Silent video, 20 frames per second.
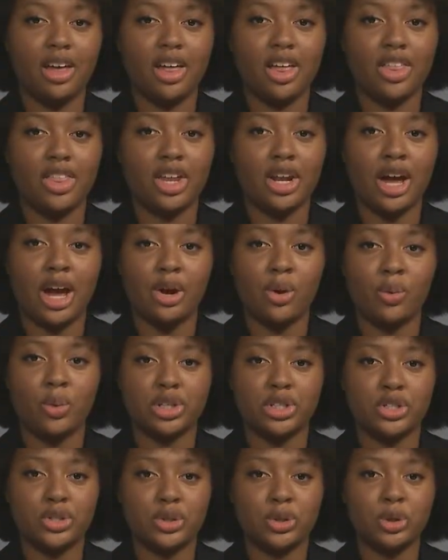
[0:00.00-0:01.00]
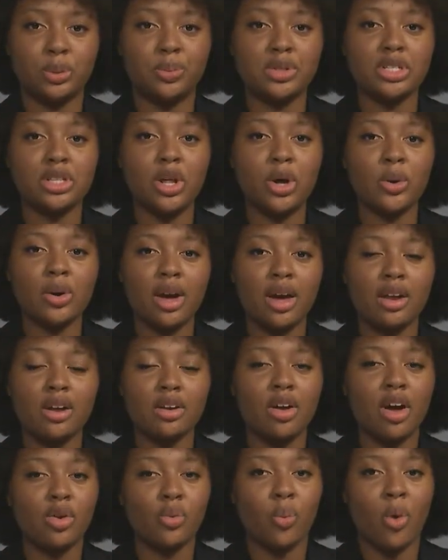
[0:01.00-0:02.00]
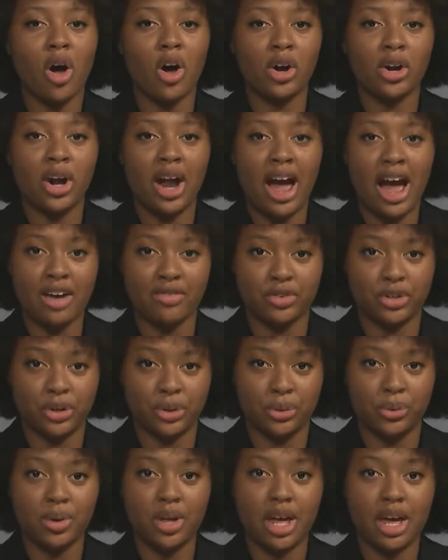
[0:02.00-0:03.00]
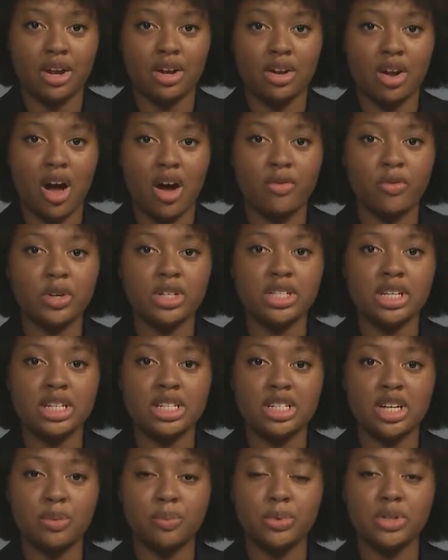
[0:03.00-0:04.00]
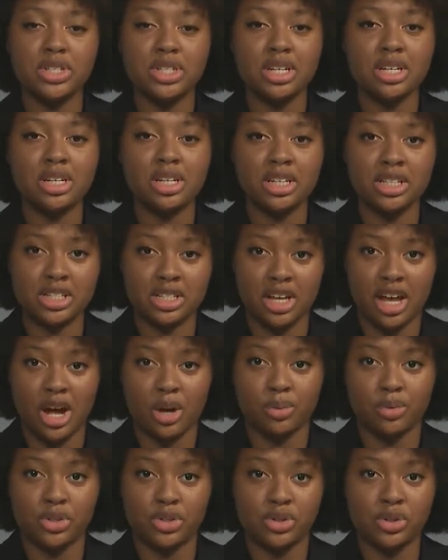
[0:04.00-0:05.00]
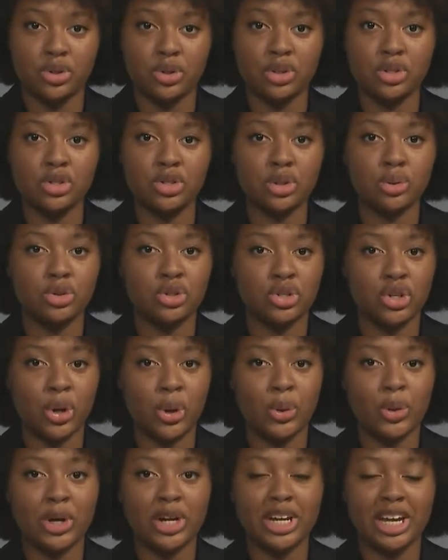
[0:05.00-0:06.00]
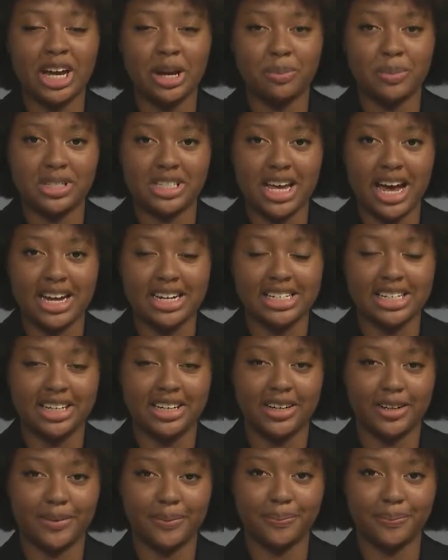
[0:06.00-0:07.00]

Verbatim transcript: The 901 Scoop is located on Walker Avenue, and it offers a 10% discount to students who show their campus ID.